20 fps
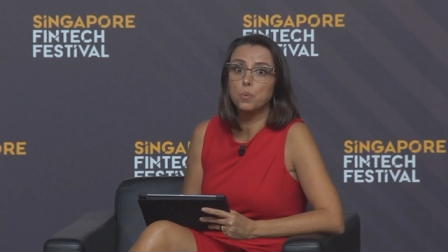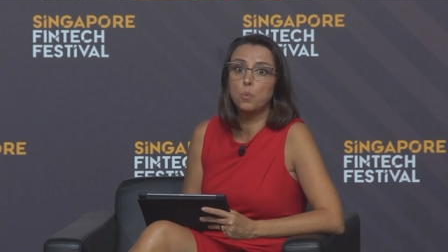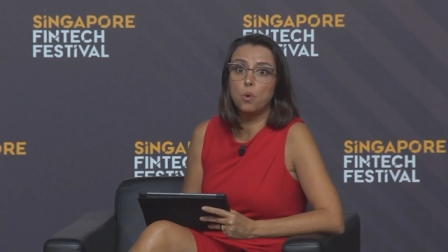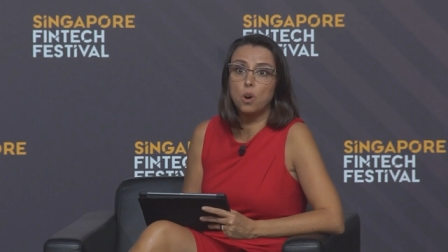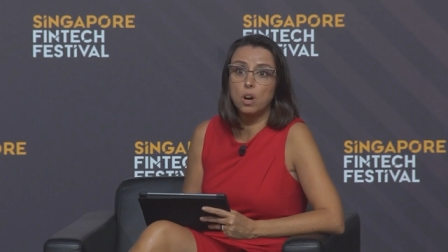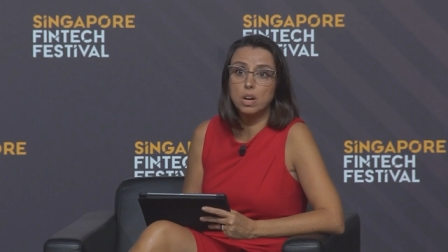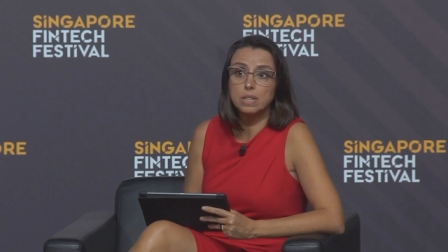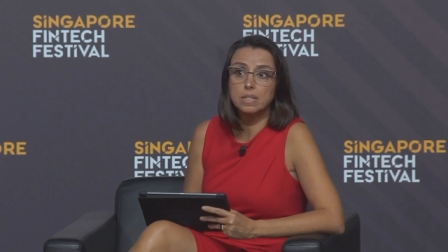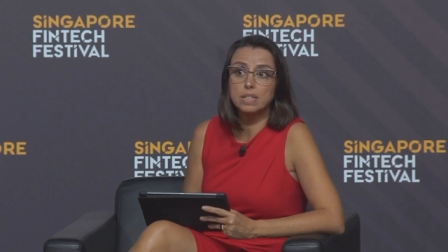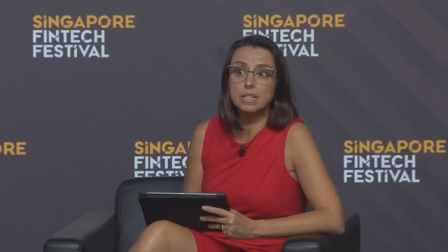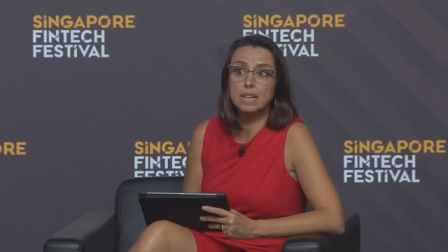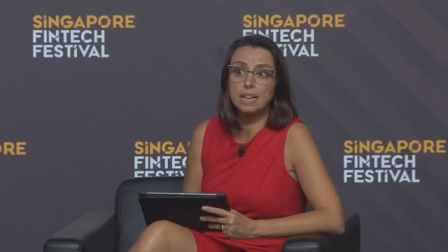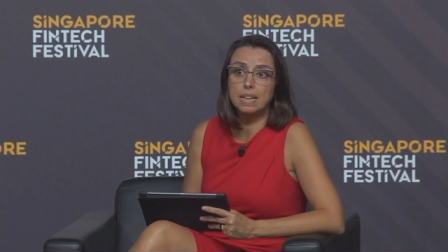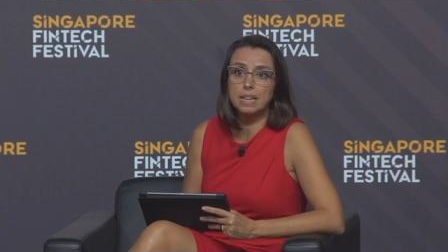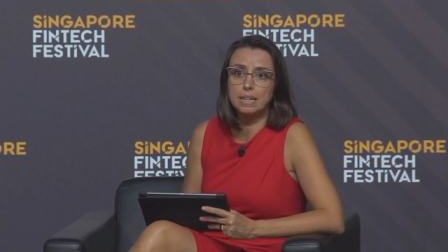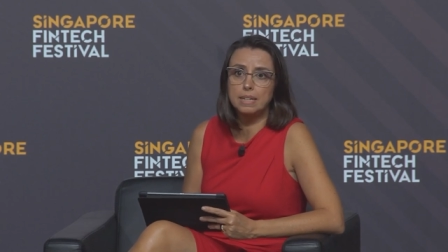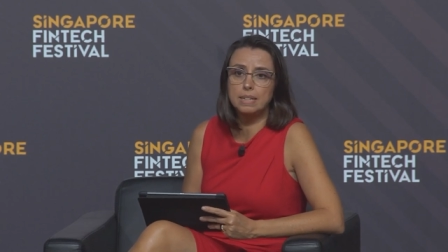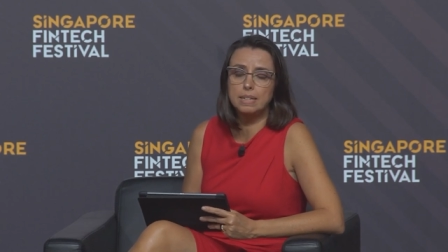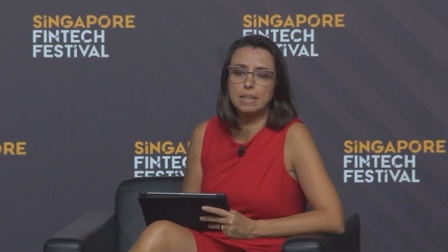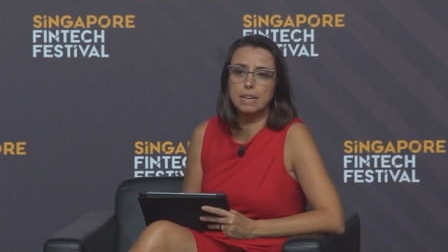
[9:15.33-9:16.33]
was
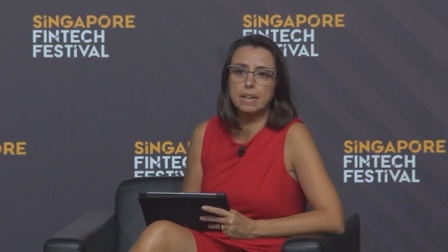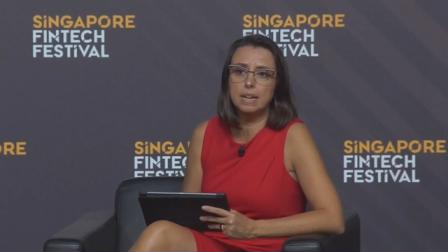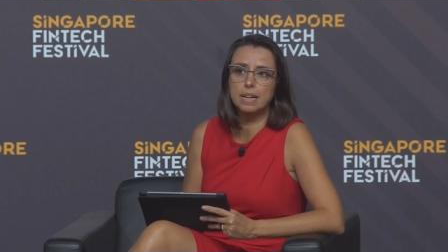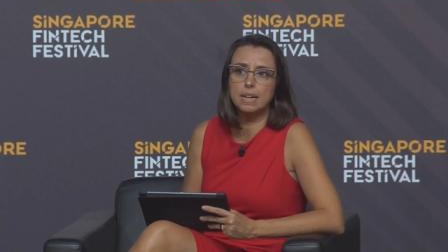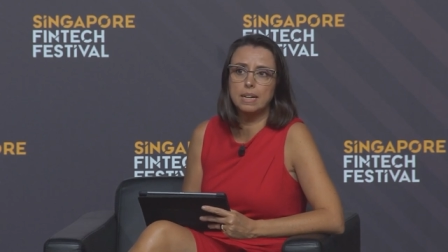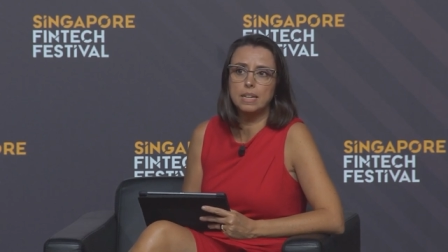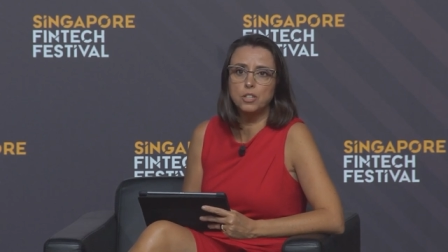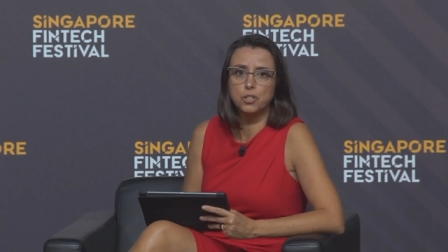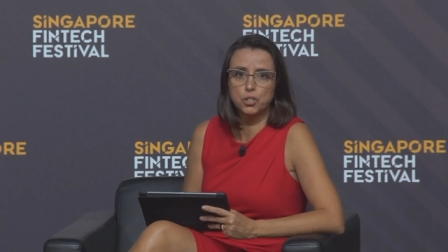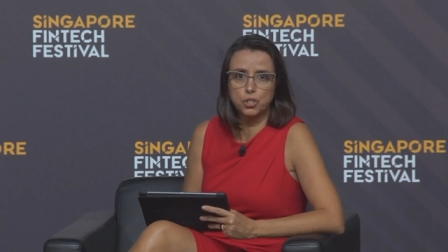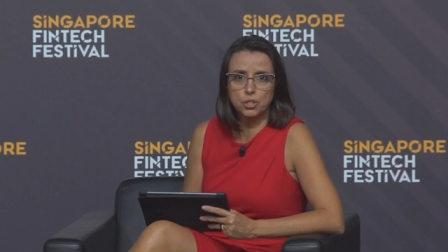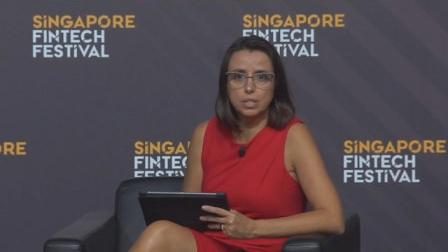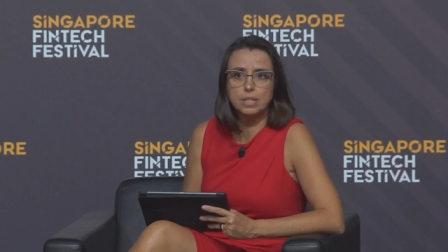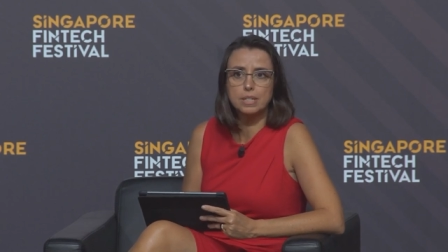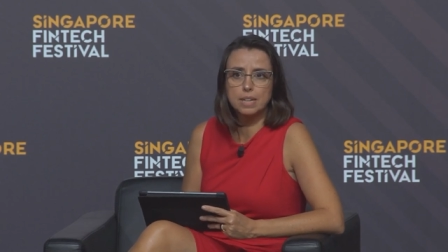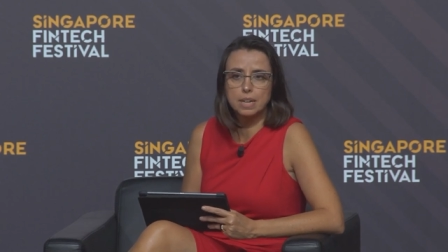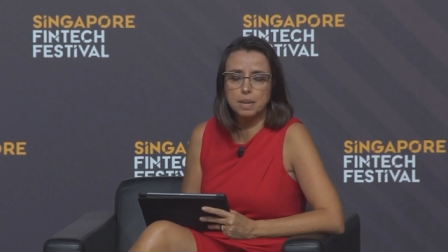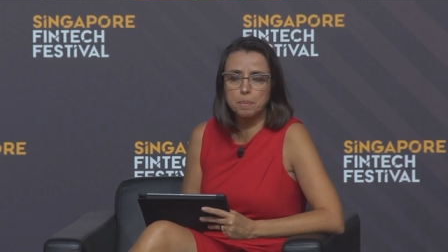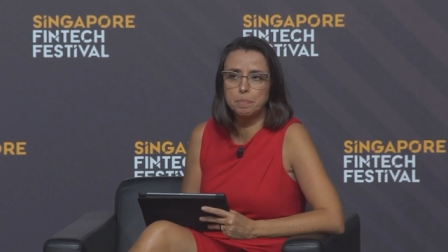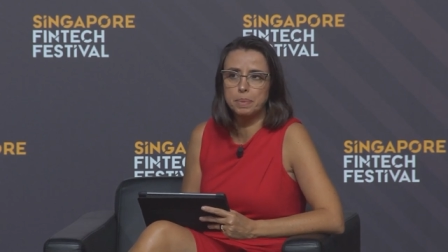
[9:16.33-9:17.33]
in
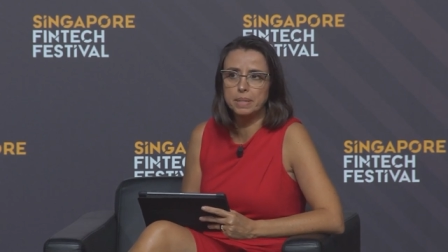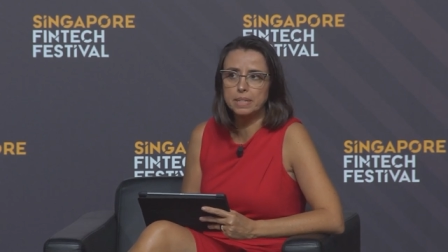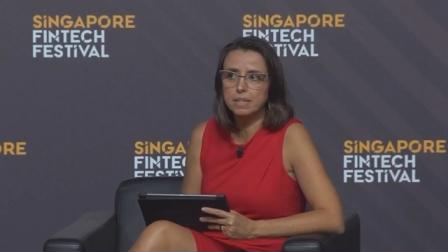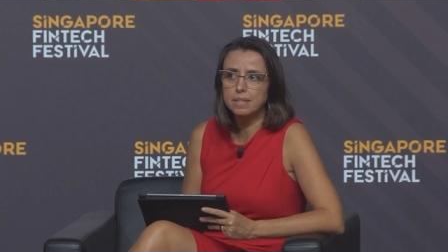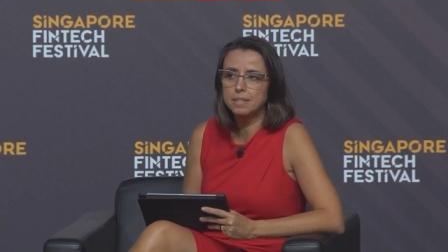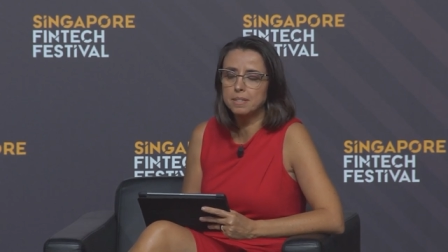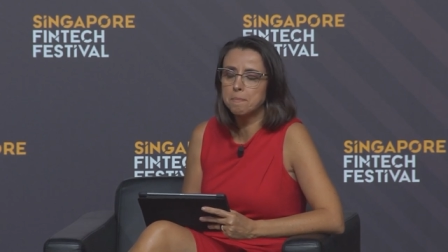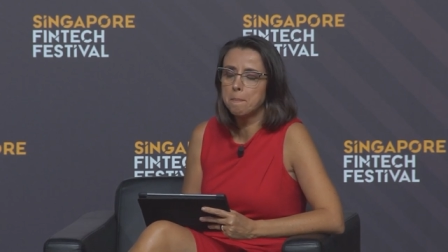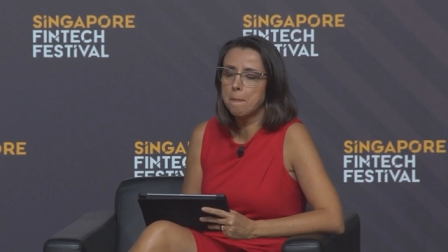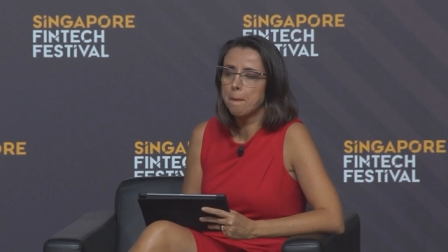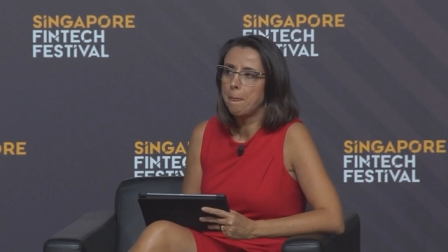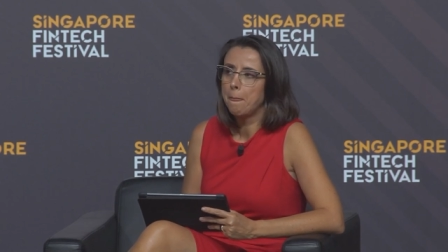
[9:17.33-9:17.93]
insurance companies.